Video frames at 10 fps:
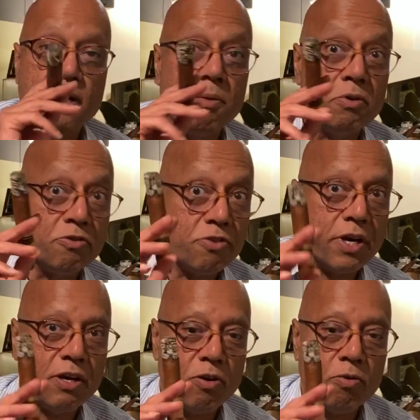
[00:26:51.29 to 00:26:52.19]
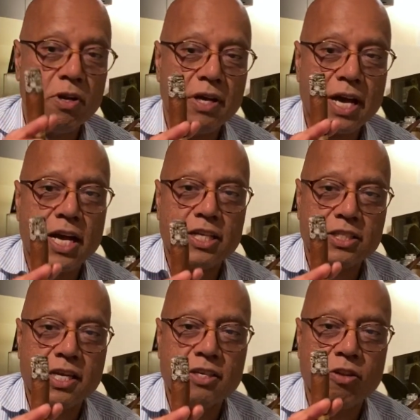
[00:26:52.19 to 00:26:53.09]
I'm going to try and hold the
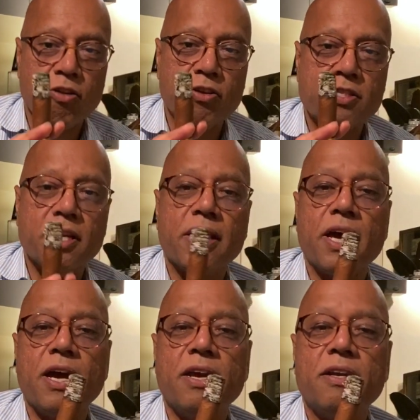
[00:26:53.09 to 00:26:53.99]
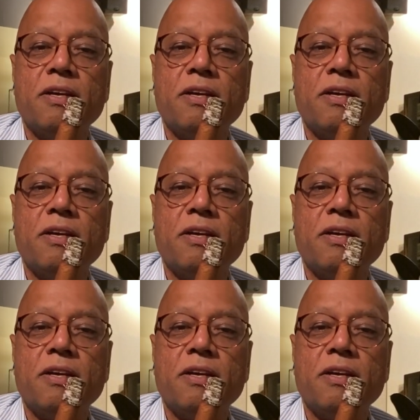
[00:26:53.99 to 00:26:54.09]
ash as long as I can.